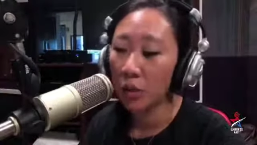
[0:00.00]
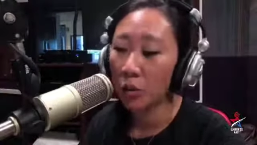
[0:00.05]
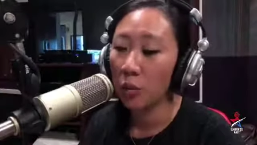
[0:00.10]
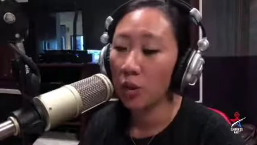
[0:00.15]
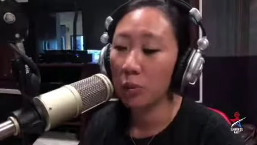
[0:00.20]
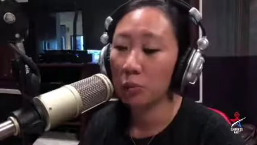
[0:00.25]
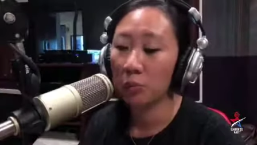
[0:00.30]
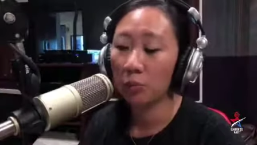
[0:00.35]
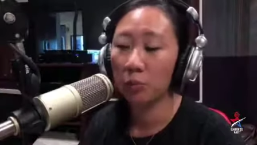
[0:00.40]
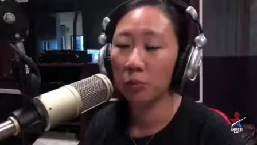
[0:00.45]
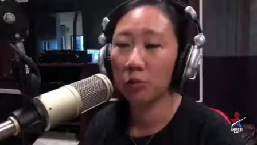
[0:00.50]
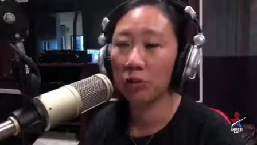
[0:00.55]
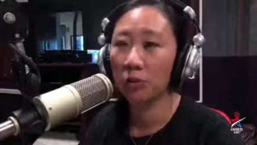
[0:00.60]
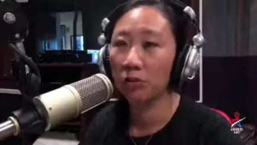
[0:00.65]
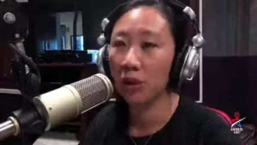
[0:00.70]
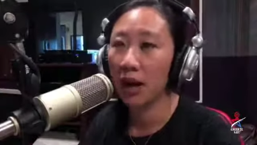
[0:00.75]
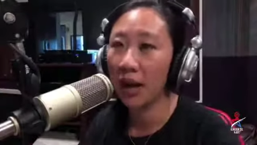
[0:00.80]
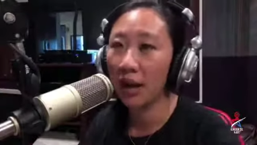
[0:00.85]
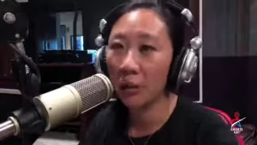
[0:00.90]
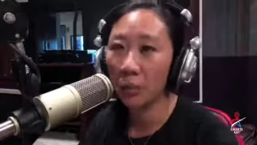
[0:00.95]
We
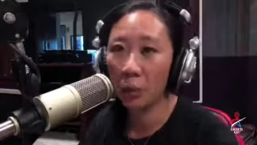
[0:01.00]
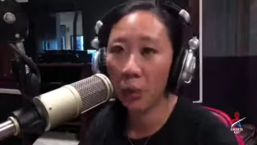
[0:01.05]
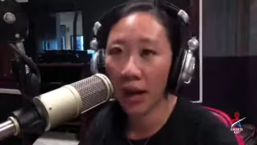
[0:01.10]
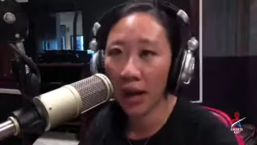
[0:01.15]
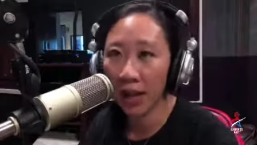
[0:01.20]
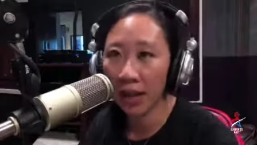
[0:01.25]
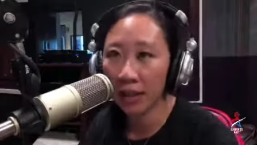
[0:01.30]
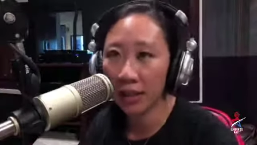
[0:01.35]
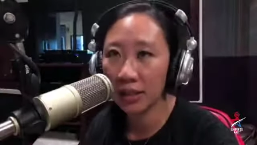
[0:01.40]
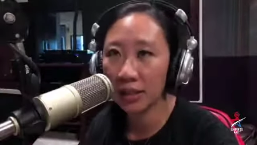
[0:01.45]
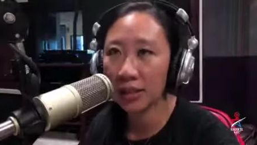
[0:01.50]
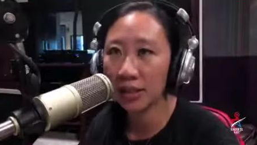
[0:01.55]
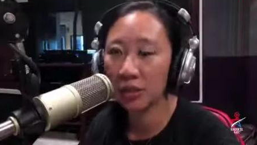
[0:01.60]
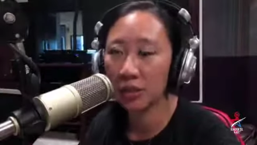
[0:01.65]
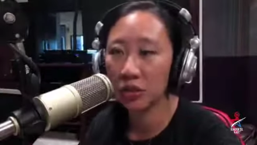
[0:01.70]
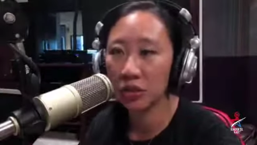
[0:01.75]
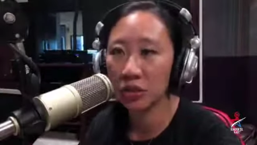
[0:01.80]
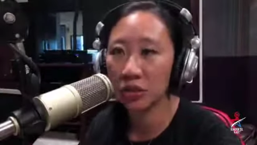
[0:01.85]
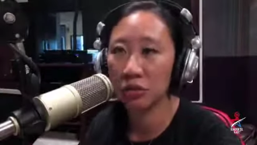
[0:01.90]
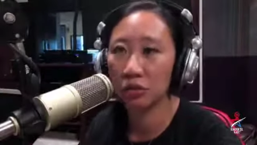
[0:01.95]
provide
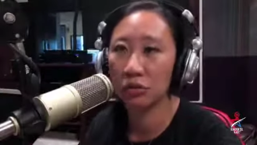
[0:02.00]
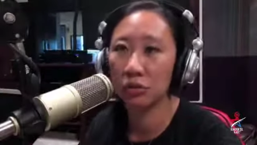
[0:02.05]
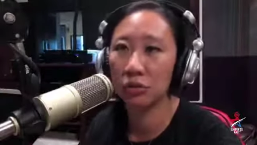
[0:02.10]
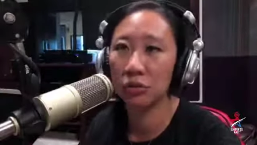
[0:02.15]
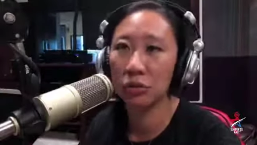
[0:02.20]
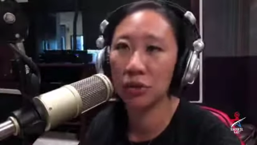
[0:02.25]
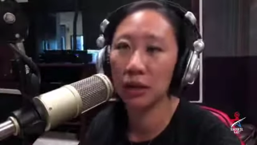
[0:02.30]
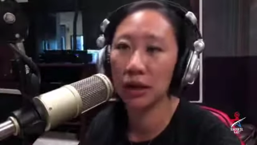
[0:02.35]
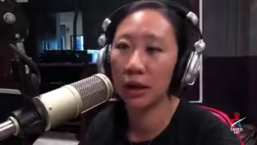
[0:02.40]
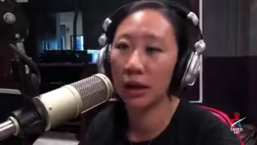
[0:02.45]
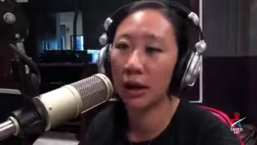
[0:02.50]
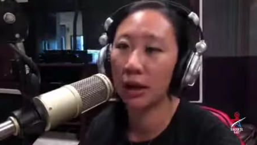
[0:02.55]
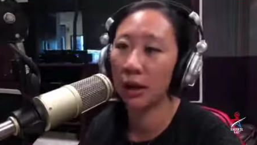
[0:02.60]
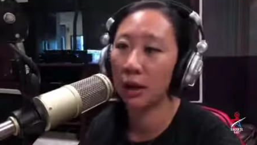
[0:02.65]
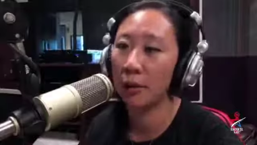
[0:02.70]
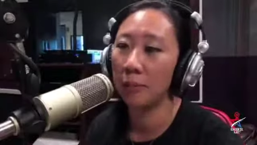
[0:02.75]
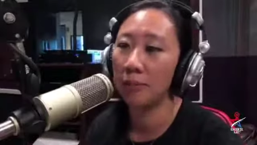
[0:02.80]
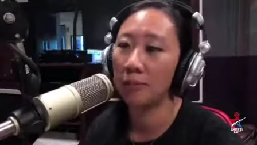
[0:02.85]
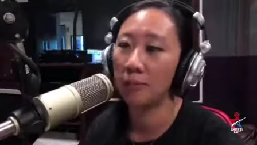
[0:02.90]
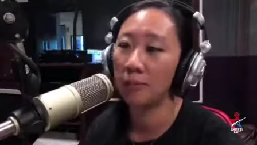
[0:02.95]
ways to
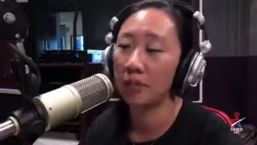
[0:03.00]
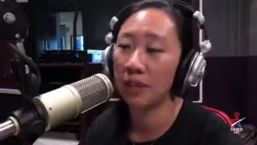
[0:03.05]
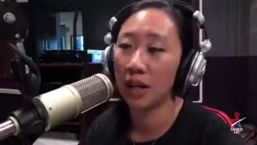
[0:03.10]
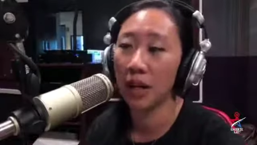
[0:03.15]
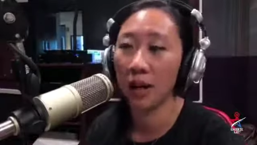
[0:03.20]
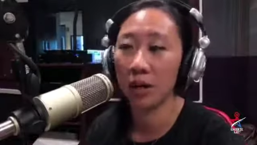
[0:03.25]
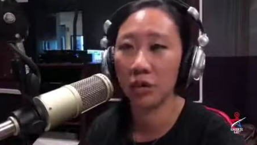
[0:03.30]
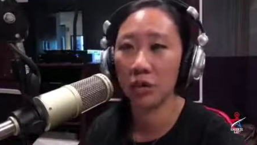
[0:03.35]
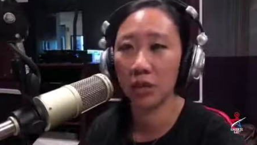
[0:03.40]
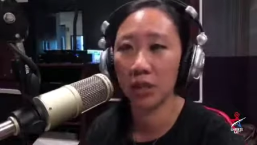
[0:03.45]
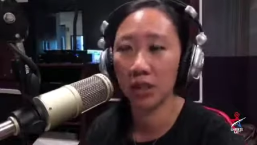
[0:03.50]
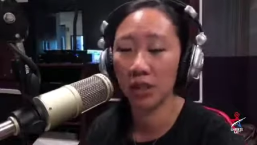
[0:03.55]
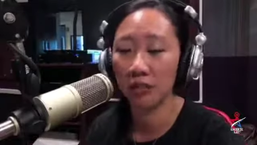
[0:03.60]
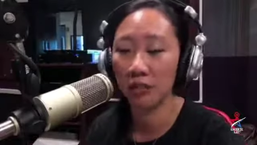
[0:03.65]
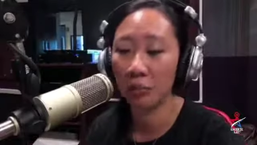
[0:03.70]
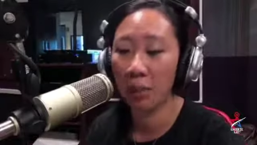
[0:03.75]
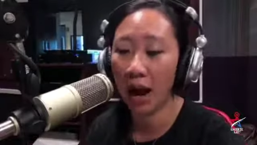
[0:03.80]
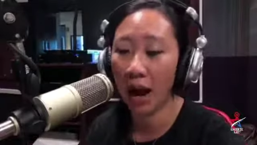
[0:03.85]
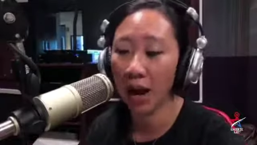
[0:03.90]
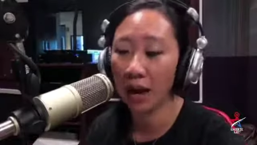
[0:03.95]
um, to actually
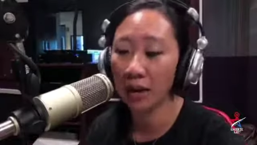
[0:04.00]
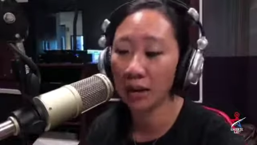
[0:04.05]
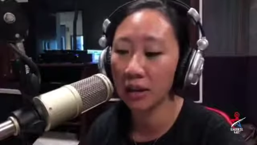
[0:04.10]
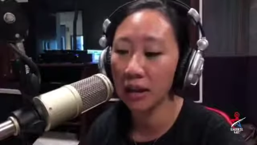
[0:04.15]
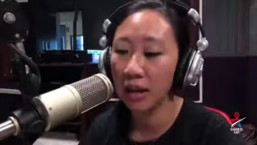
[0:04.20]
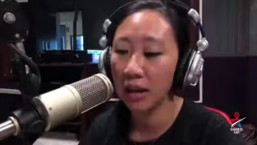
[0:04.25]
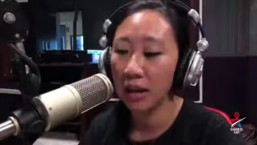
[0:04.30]
give back.